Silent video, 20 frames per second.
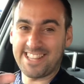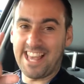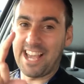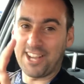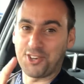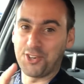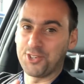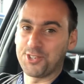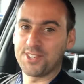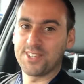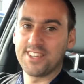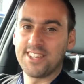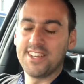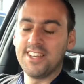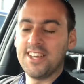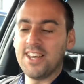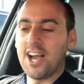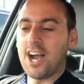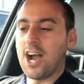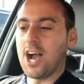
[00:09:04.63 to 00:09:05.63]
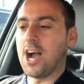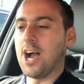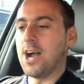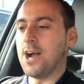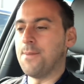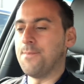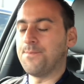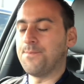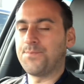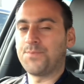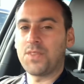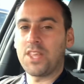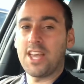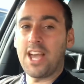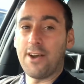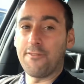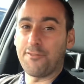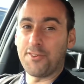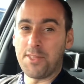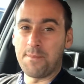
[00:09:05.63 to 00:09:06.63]
It's that good.
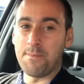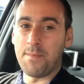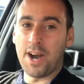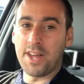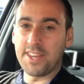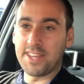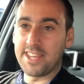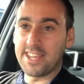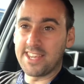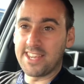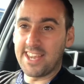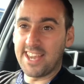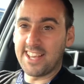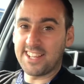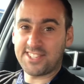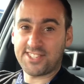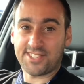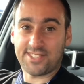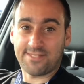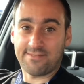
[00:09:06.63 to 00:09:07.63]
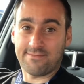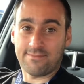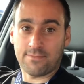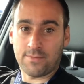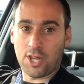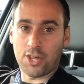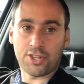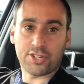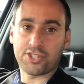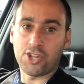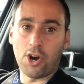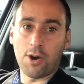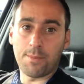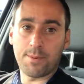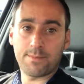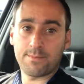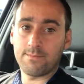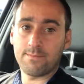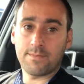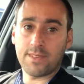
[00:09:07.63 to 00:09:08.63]
And for the money, it's at
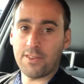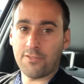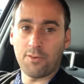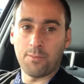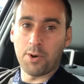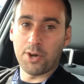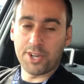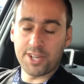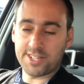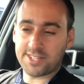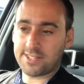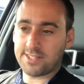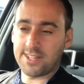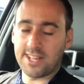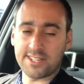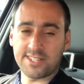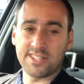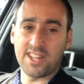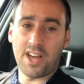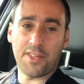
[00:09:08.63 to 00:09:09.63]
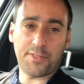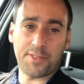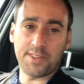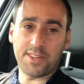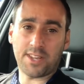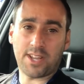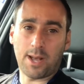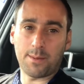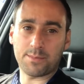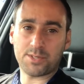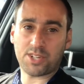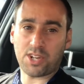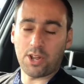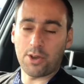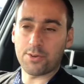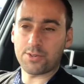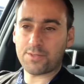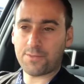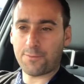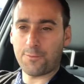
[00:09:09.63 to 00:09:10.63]
the top. If I'm honest, there's nothing that
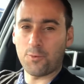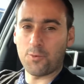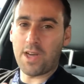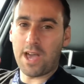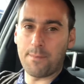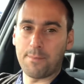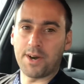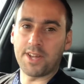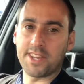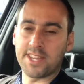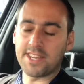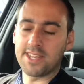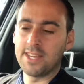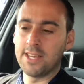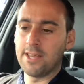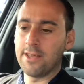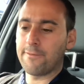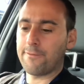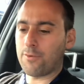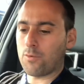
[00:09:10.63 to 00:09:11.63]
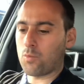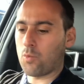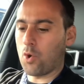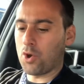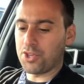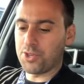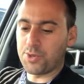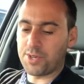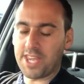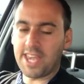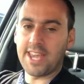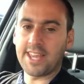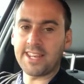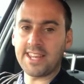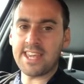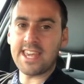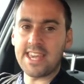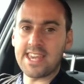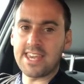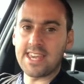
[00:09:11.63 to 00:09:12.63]
comes close for that money, for what you
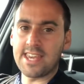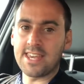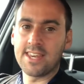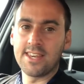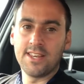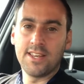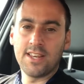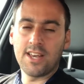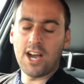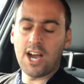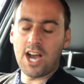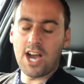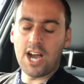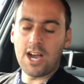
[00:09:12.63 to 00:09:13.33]
get in here.